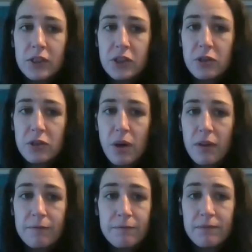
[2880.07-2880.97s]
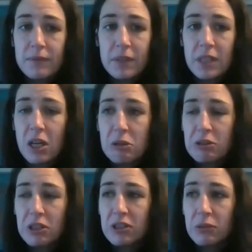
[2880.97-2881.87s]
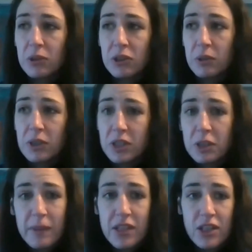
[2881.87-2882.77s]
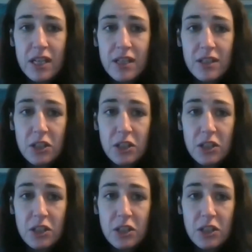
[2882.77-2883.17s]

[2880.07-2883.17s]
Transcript: to a you know, to, to, to, other species,